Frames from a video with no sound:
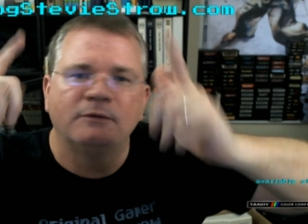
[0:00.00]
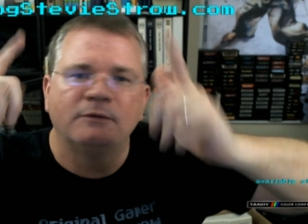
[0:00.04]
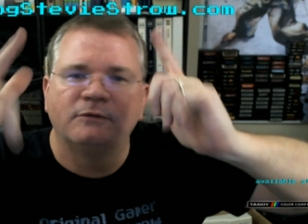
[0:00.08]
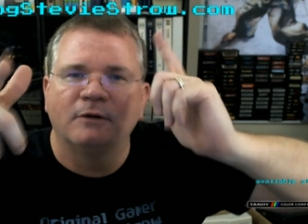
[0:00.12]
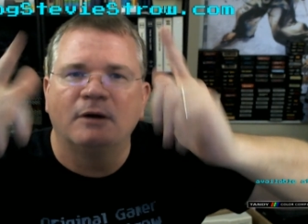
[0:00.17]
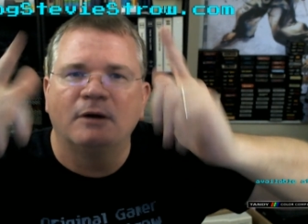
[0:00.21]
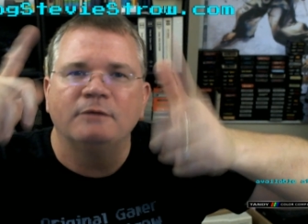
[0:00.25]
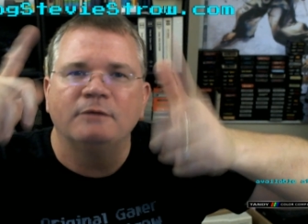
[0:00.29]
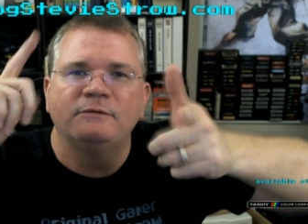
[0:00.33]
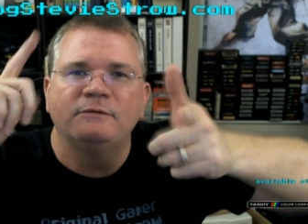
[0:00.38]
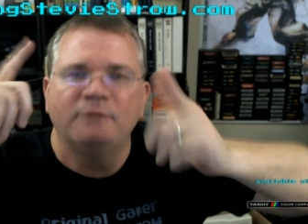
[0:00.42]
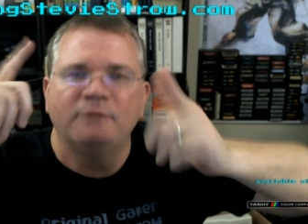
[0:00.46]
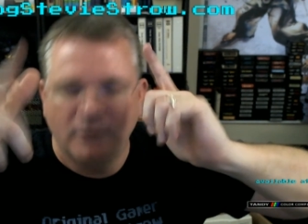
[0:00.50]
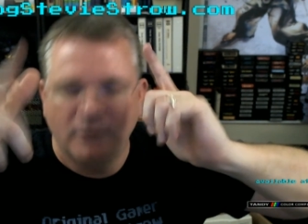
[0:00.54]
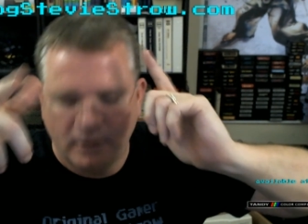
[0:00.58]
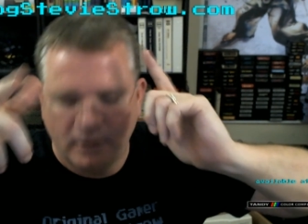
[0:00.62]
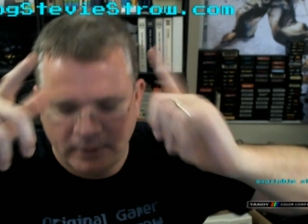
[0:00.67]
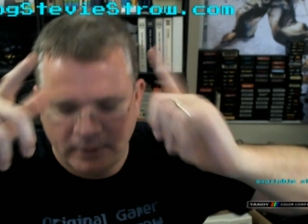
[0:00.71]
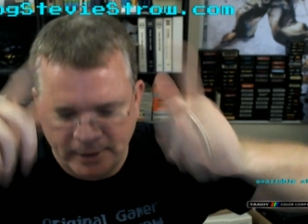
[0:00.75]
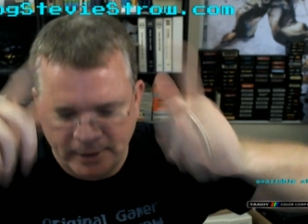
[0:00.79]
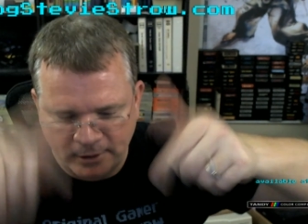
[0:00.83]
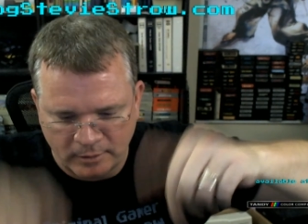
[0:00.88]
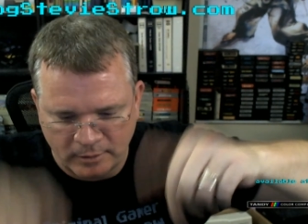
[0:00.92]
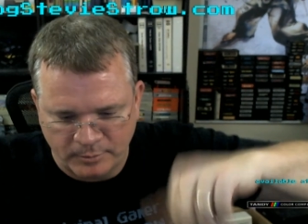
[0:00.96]
So I'll see you all
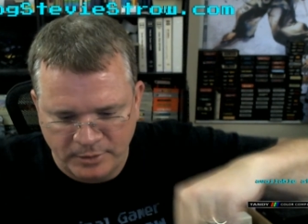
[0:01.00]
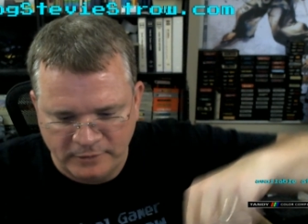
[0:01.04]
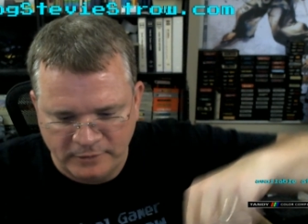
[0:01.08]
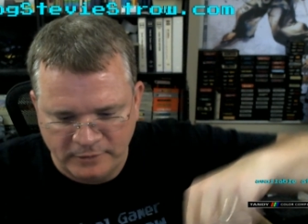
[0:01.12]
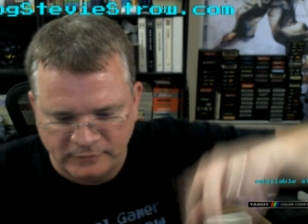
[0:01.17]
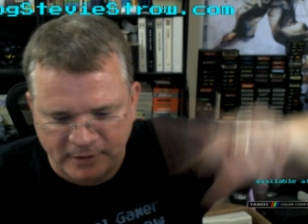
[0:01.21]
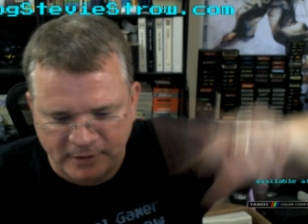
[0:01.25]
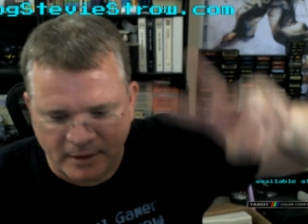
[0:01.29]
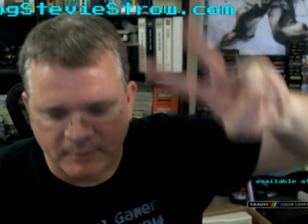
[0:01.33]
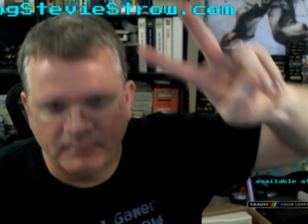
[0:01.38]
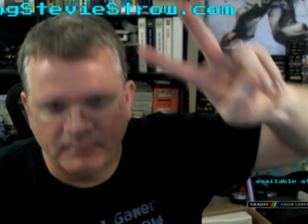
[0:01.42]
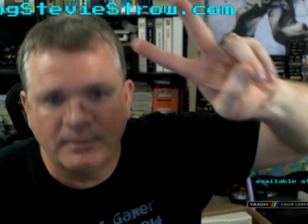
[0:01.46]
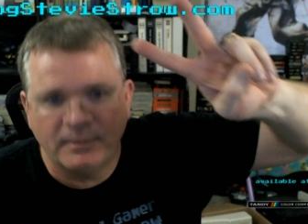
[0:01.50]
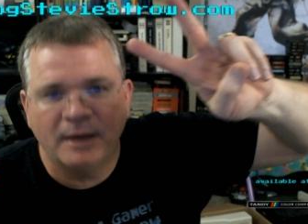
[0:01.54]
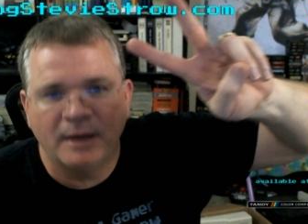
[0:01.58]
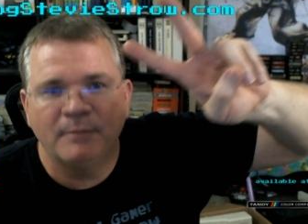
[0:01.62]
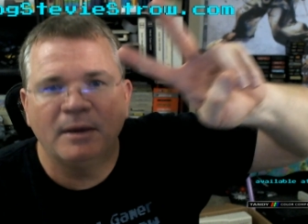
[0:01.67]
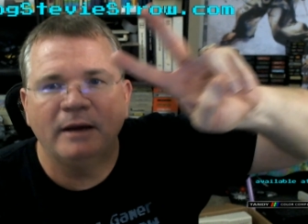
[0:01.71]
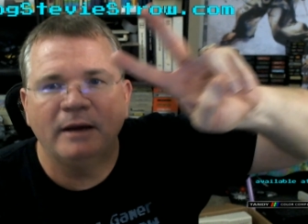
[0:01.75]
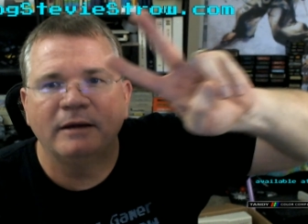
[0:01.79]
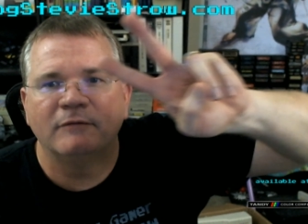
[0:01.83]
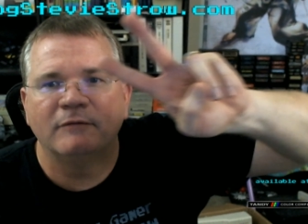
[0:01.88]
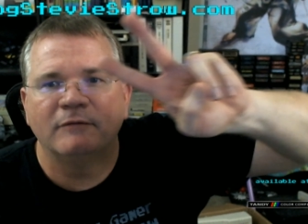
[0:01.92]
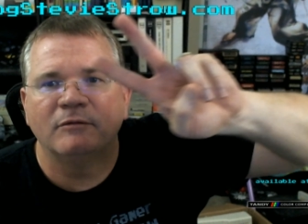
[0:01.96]
later. Peace out and
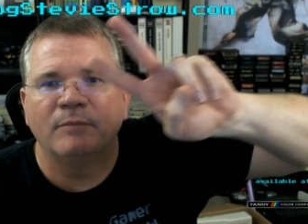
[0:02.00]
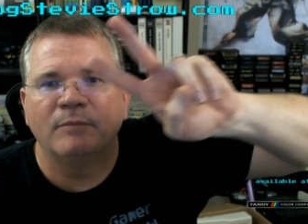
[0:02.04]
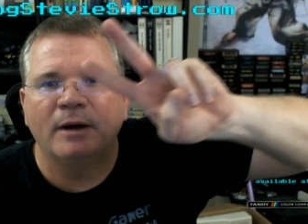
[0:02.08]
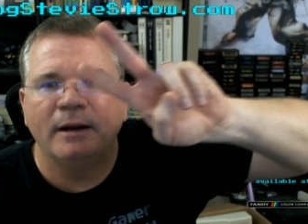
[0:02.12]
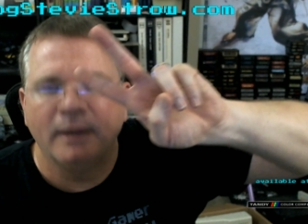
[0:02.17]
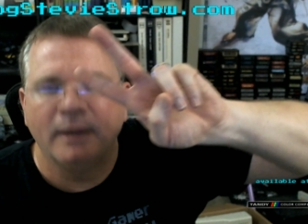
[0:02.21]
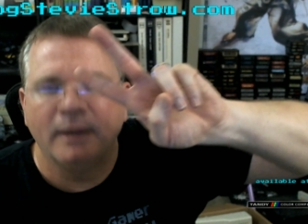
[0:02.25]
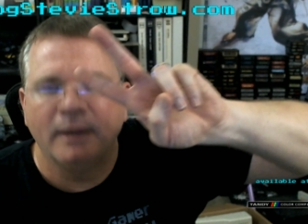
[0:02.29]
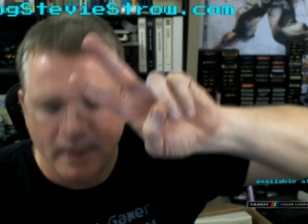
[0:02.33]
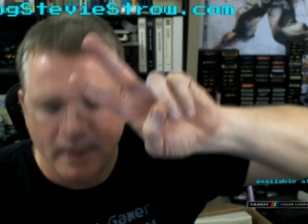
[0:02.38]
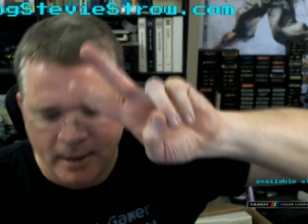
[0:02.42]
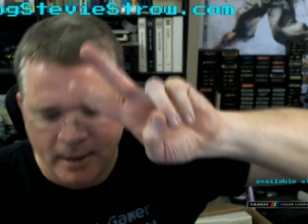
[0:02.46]
bye-bye, everybody.